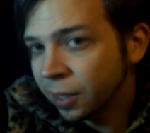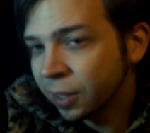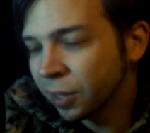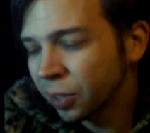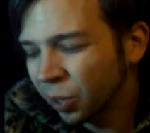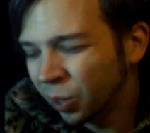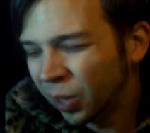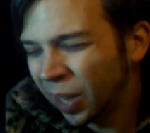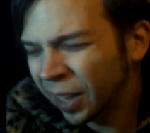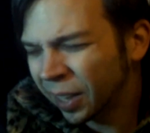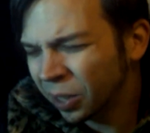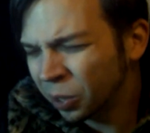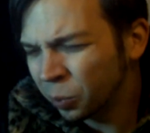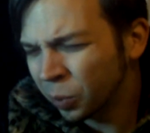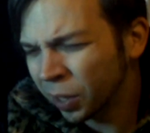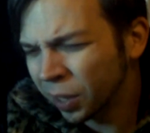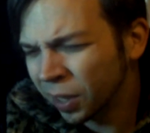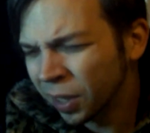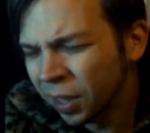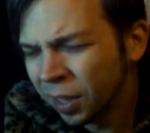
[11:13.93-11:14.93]
So like
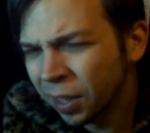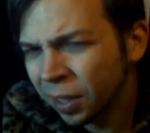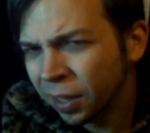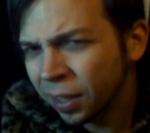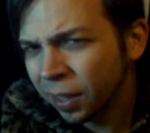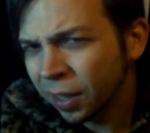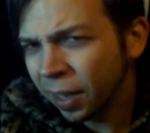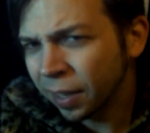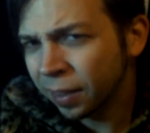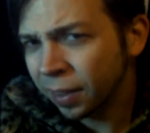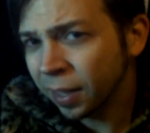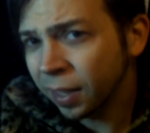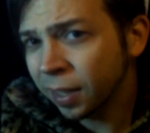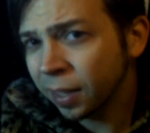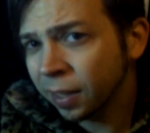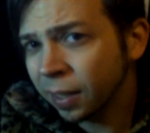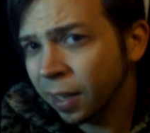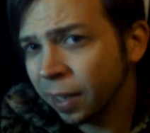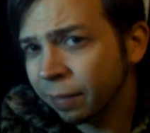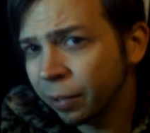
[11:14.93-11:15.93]
I
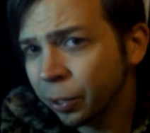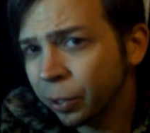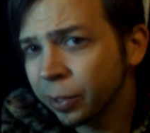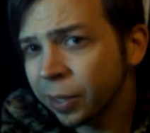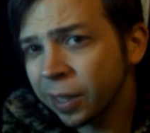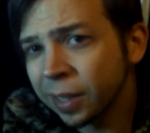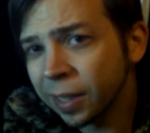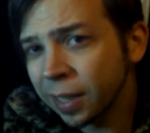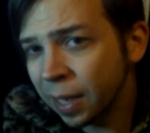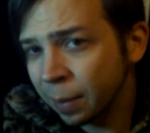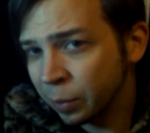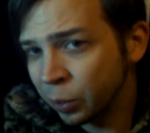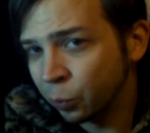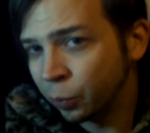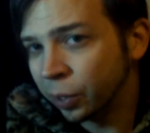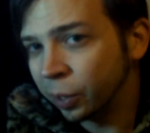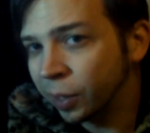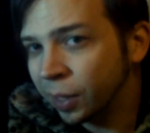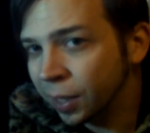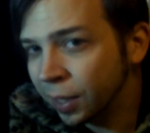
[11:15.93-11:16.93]
think I've heard that the game is
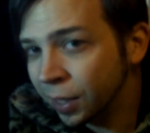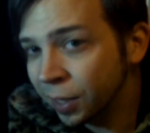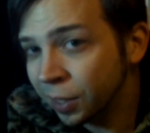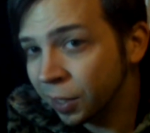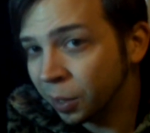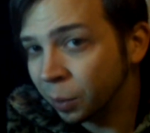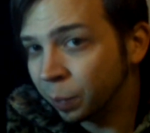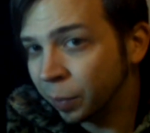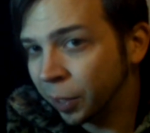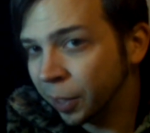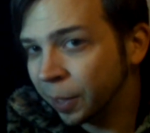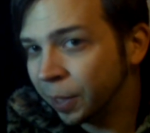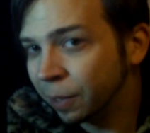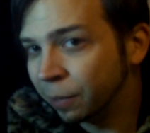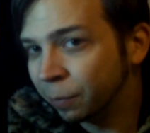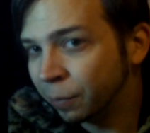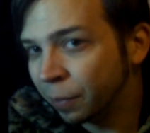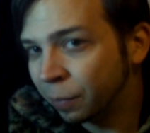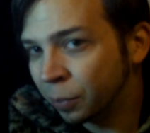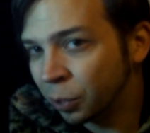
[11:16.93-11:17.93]
really easy to play
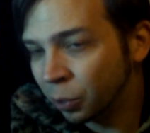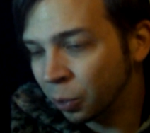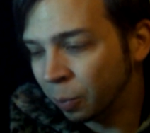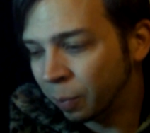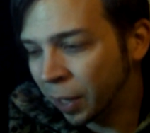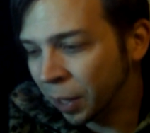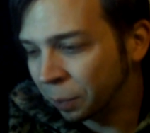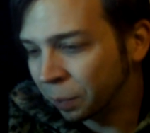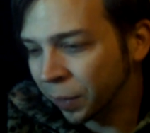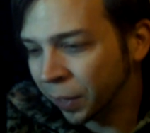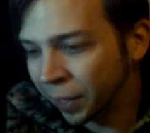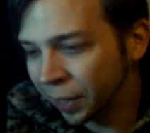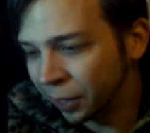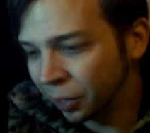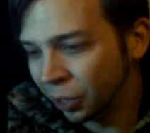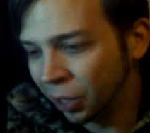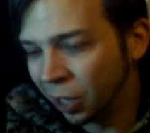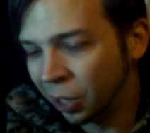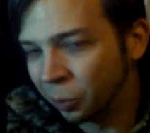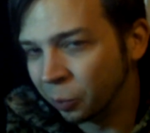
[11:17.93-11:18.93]
if you don't mind playing
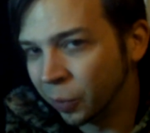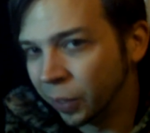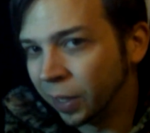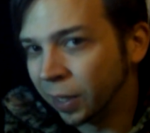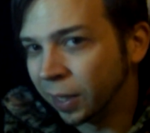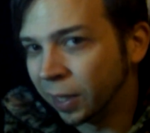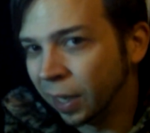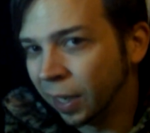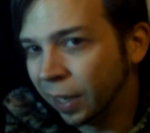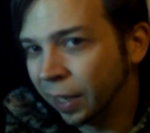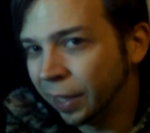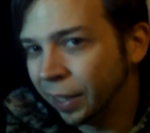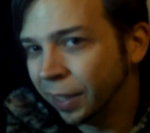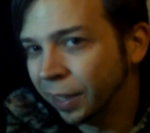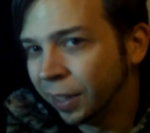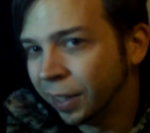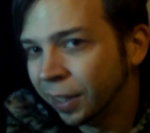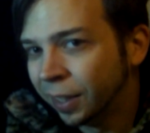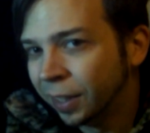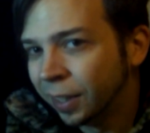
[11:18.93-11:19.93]
along with the guide,
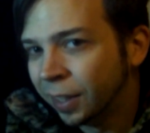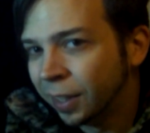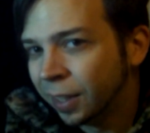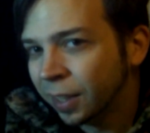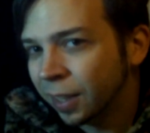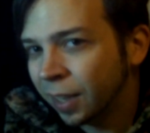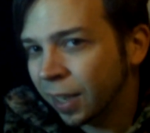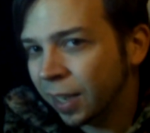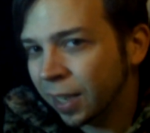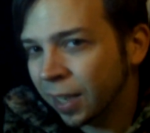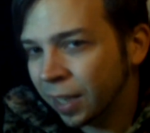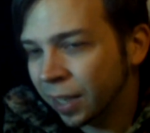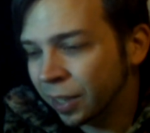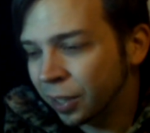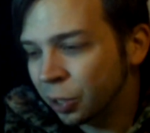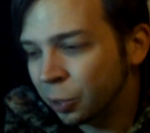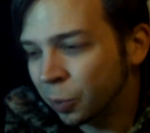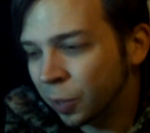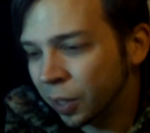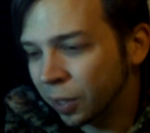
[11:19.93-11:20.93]

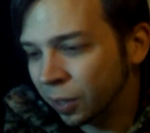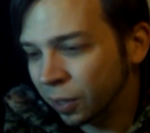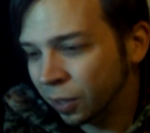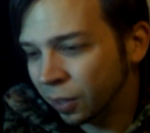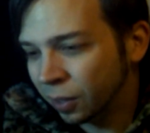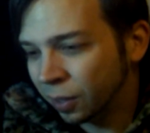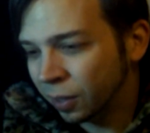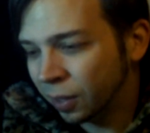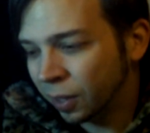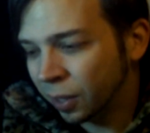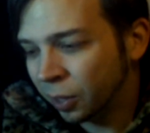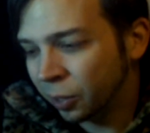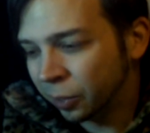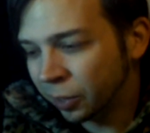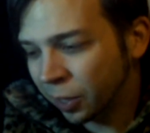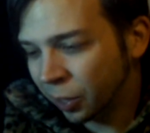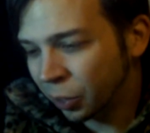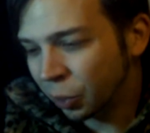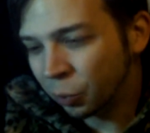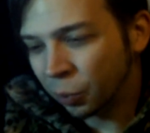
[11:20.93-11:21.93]
and it'll
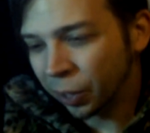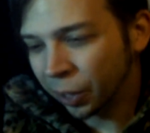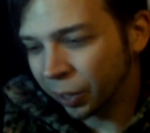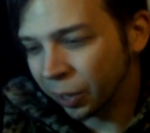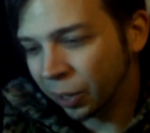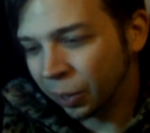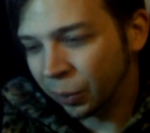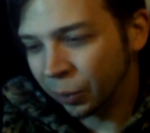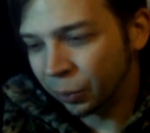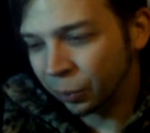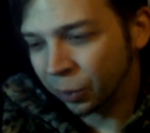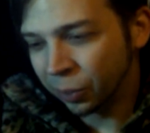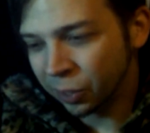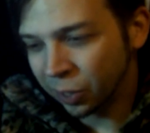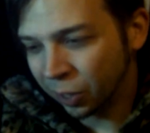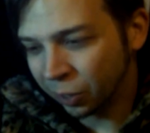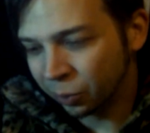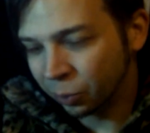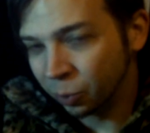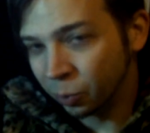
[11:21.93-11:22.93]
tell you where to go and who to
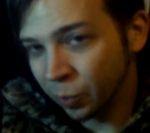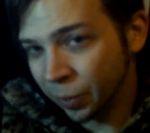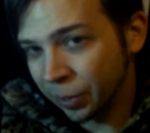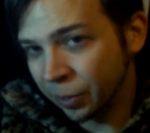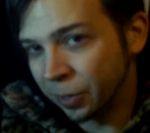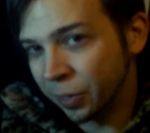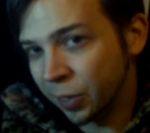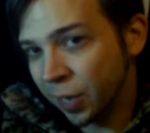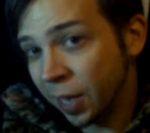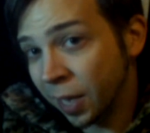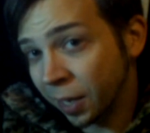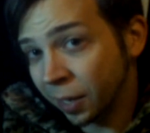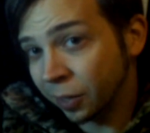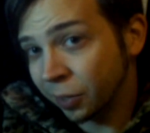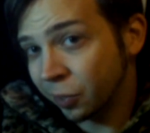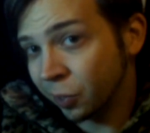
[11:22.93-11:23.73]
talk to and what they're saying.